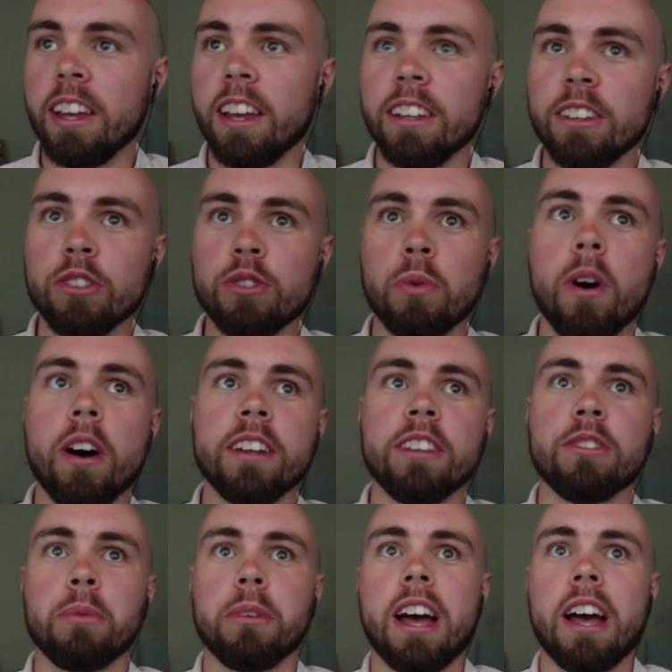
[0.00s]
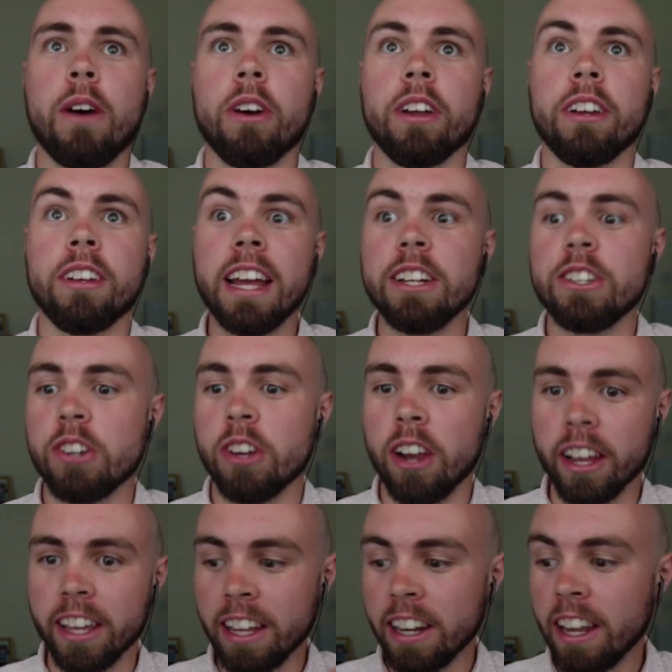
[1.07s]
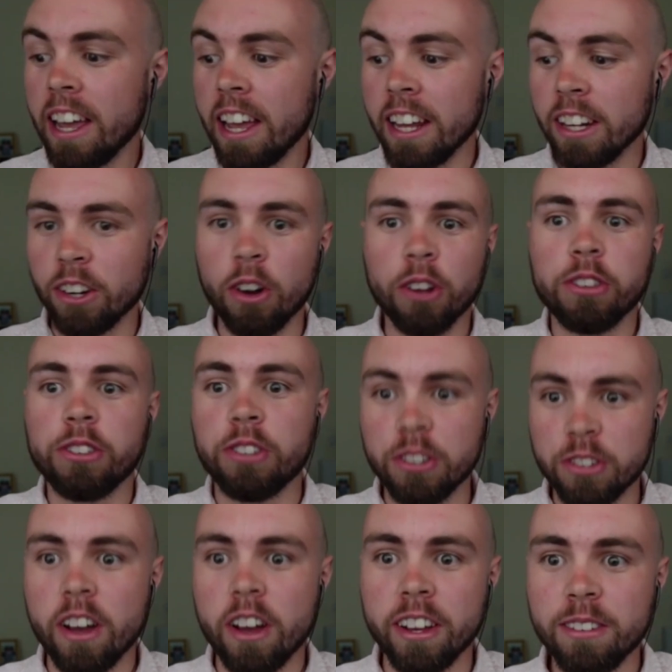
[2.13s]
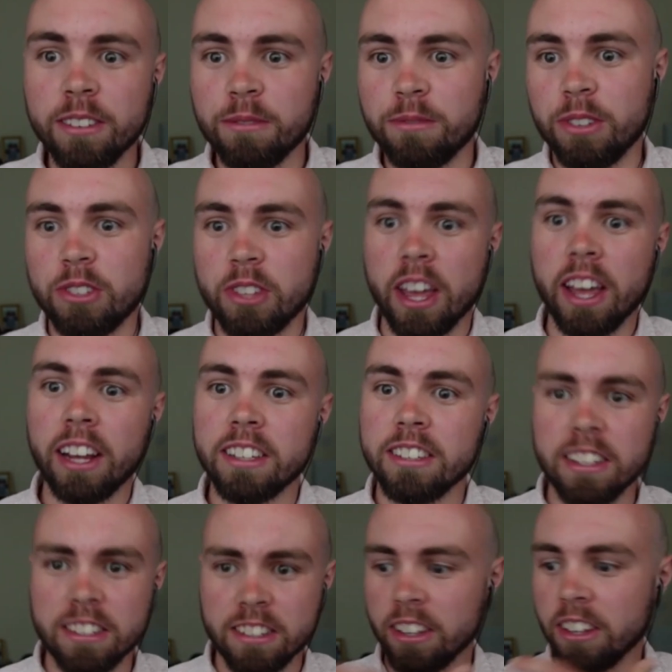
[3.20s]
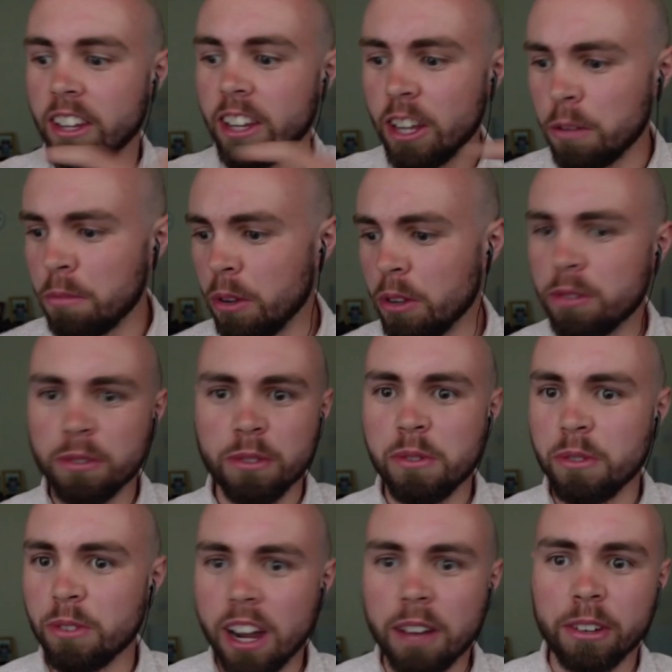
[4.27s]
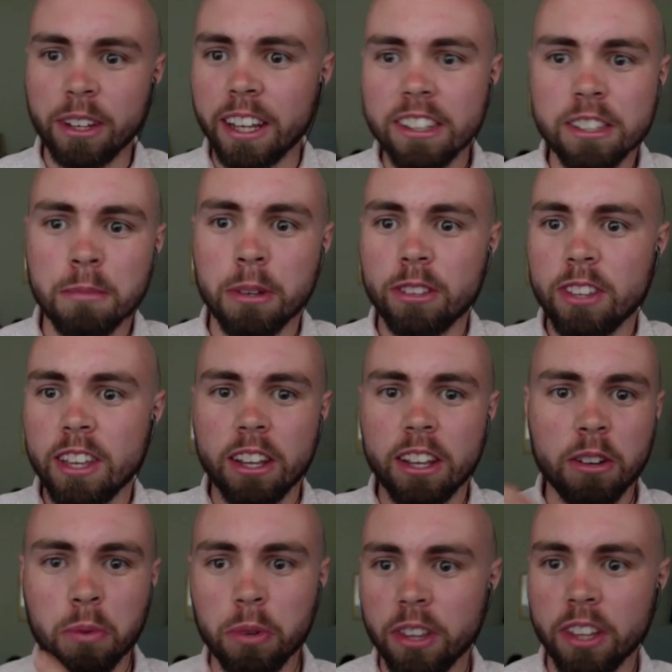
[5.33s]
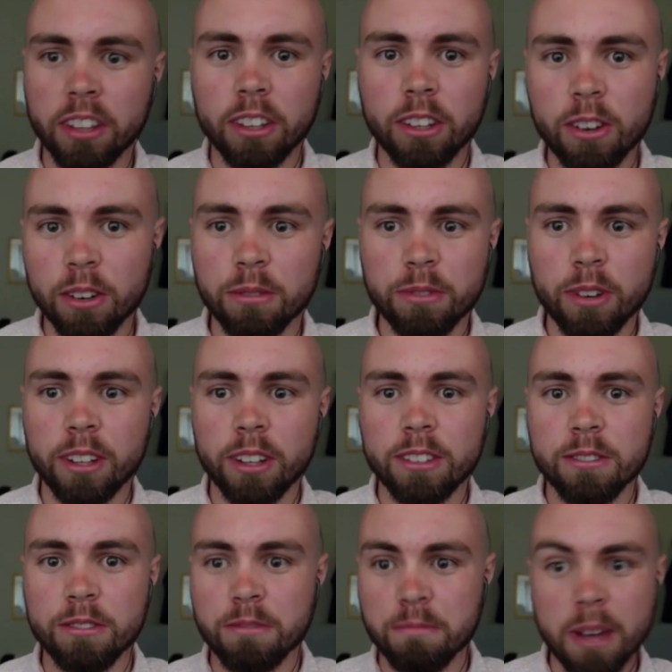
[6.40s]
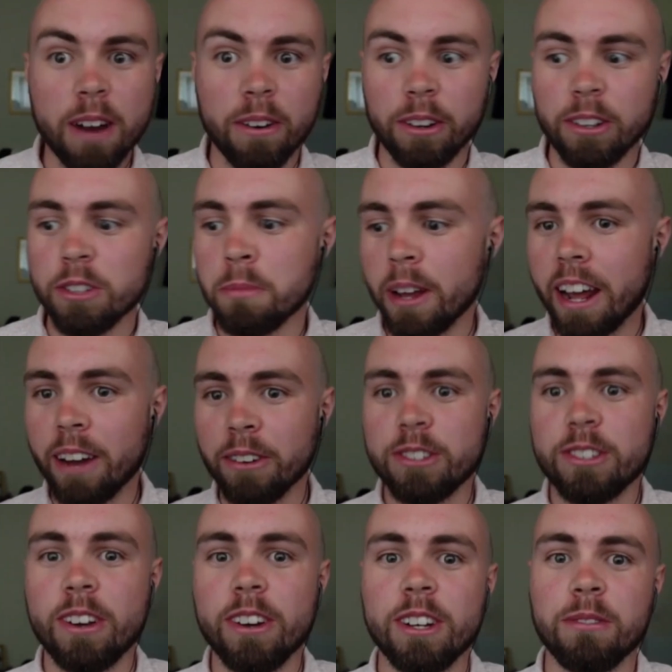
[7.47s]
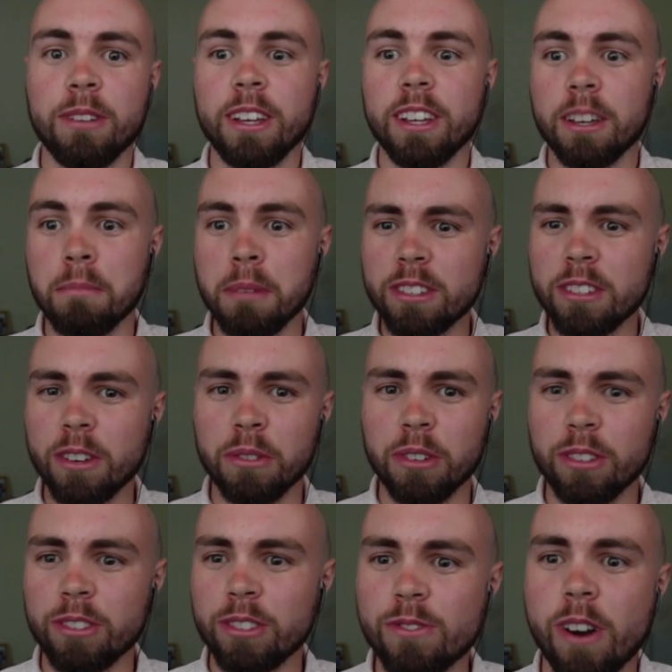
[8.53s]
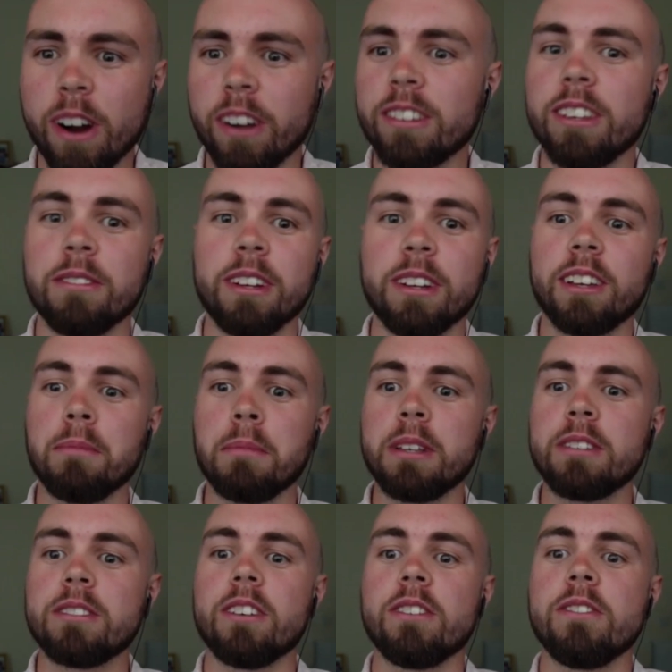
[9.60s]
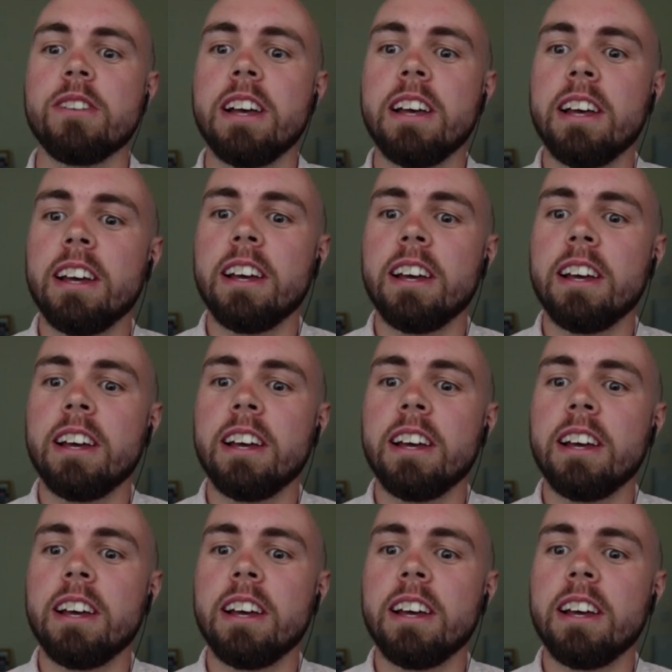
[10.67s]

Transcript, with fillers: entwined with our nature. Like in, in God's design for sex, it's a beautiful, loving, intimate thing within the confines of marriage. But outside of it, it can be so destructive and it can be so